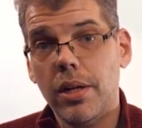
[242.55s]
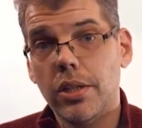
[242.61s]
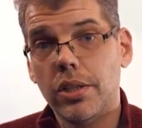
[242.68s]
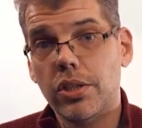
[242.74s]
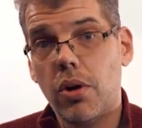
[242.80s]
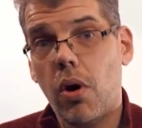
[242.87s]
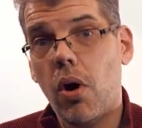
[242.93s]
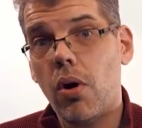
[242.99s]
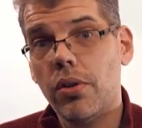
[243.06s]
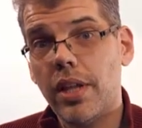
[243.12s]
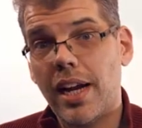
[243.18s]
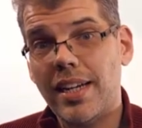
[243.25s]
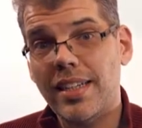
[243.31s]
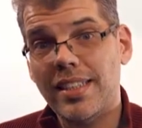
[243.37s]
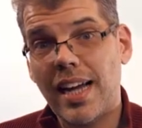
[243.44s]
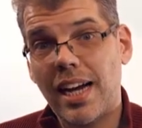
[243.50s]
So all
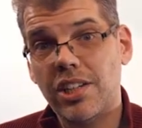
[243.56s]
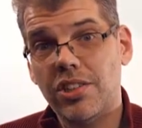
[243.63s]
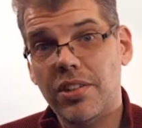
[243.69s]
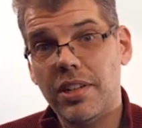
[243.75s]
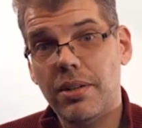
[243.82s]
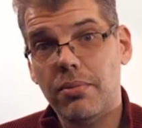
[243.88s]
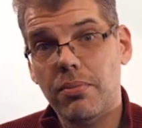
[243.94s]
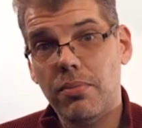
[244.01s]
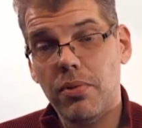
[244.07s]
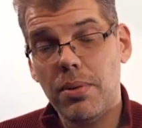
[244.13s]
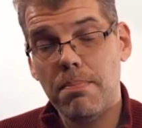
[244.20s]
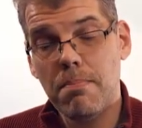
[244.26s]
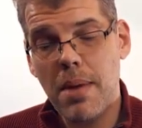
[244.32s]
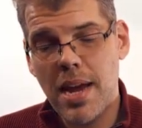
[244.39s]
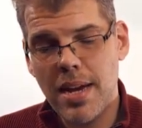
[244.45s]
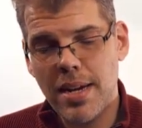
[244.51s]
that is actually
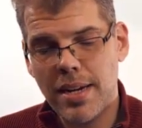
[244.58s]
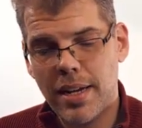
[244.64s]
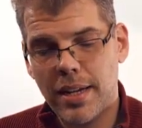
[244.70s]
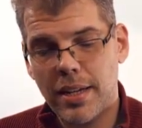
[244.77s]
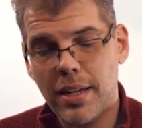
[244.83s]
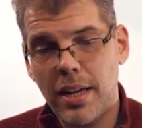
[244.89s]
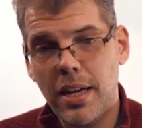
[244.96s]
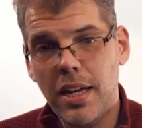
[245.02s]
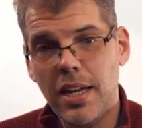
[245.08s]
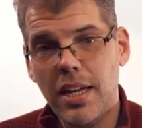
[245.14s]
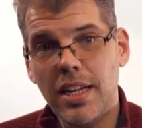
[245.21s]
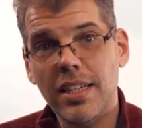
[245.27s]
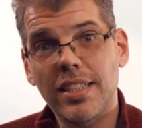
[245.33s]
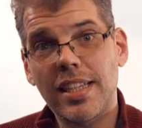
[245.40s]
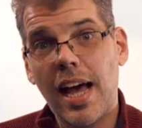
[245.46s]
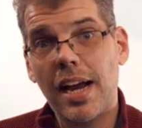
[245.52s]
remaining
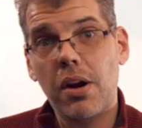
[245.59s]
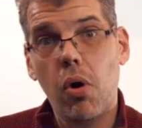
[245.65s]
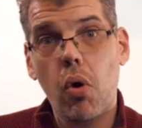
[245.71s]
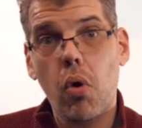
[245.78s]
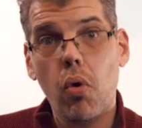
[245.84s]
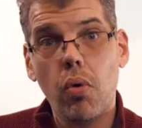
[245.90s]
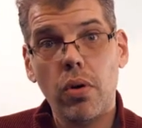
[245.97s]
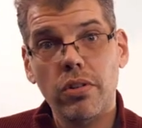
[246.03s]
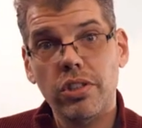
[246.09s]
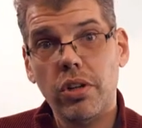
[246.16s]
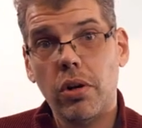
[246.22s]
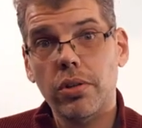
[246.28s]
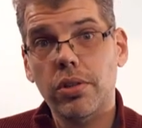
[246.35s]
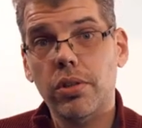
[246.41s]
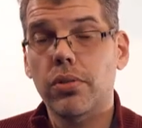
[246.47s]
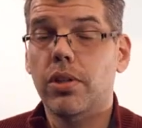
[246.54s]
is that
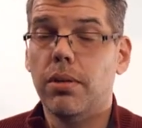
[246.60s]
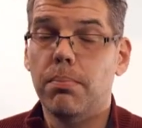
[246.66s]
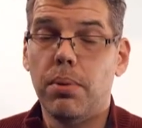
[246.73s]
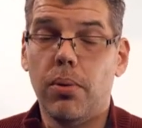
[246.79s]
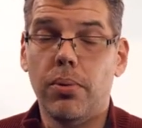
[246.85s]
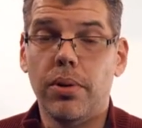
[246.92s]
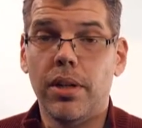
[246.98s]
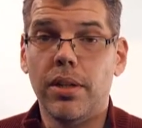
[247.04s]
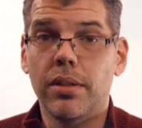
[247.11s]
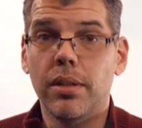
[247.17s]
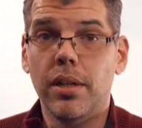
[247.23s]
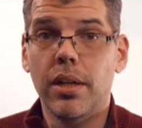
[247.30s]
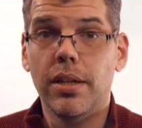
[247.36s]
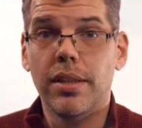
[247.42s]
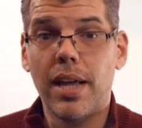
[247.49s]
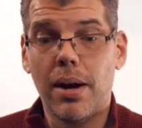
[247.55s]
horizontal component
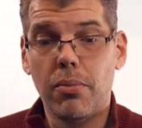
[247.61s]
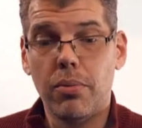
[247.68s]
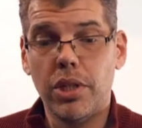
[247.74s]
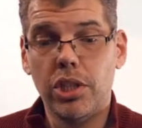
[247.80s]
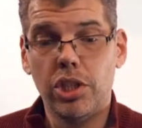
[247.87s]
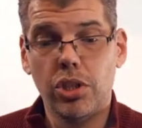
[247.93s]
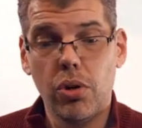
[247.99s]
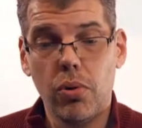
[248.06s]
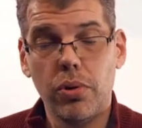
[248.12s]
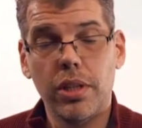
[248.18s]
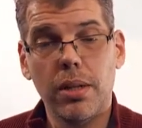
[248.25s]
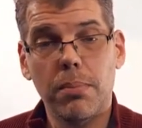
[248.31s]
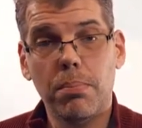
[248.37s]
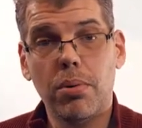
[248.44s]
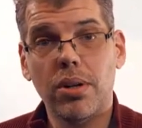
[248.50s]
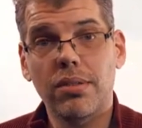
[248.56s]
that we showed in
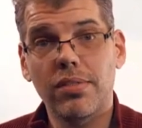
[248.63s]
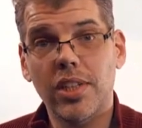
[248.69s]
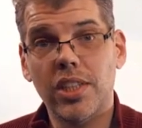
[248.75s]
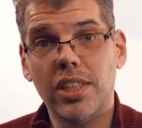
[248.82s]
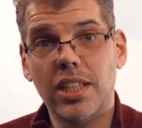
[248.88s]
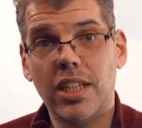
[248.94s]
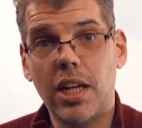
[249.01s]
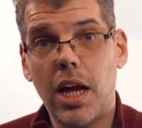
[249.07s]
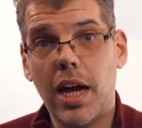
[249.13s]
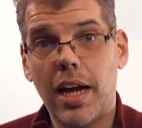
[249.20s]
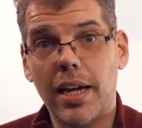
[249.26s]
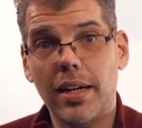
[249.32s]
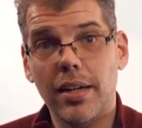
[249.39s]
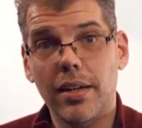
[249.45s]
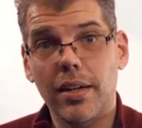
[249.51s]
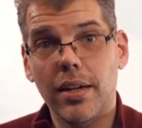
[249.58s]
the previous
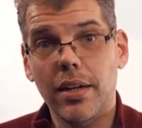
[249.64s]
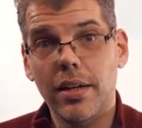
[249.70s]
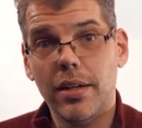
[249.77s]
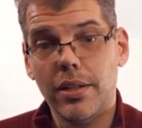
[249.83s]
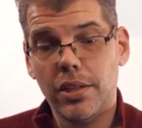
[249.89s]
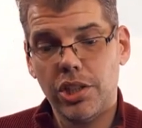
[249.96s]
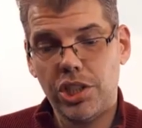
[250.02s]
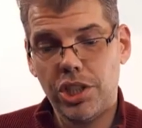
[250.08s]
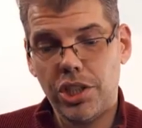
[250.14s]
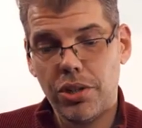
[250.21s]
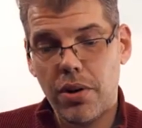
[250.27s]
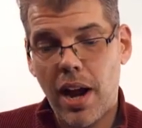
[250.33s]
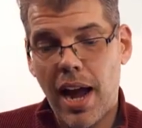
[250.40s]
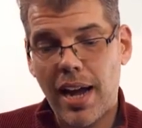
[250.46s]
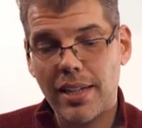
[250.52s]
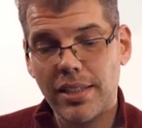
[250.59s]
slide shear
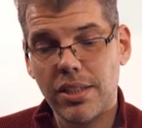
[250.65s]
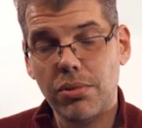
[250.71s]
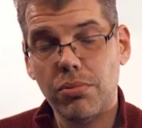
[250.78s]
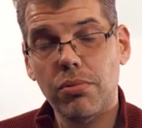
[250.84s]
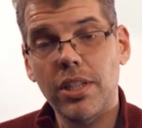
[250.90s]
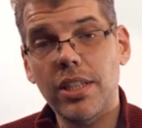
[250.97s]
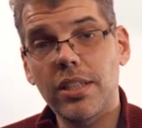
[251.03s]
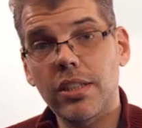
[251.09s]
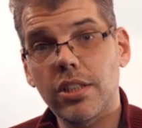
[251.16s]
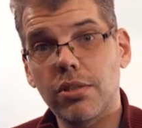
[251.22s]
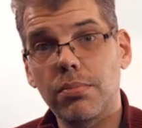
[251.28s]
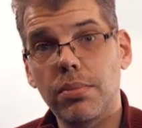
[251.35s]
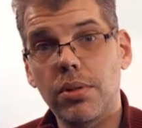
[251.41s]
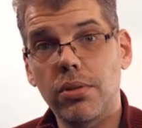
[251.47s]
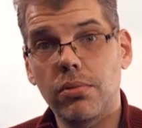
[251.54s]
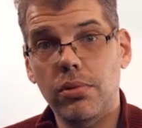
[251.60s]
has to
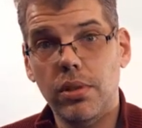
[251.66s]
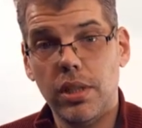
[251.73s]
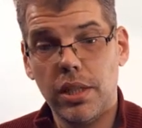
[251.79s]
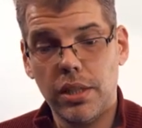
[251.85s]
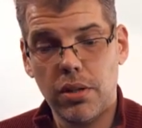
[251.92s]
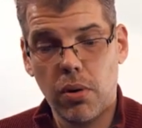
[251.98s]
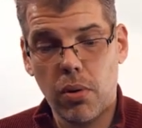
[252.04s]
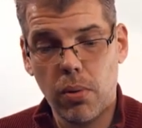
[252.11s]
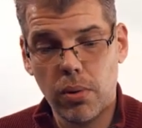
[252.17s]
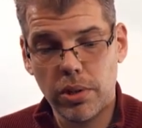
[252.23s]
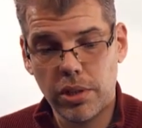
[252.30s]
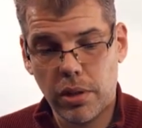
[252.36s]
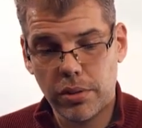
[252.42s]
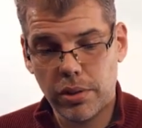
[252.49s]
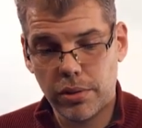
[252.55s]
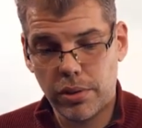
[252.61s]
redistribute in the
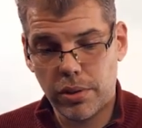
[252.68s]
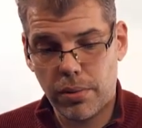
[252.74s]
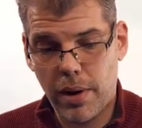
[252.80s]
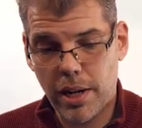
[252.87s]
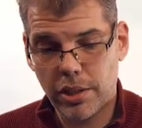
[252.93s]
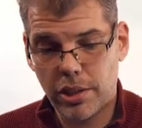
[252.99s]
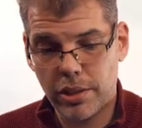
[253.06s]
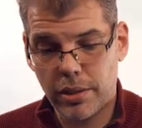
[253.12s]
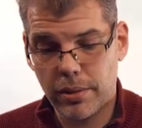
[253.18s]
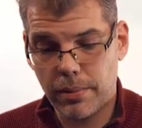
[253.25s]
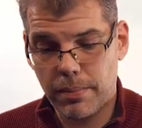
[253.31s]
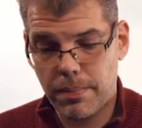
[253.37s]
horizontal direction.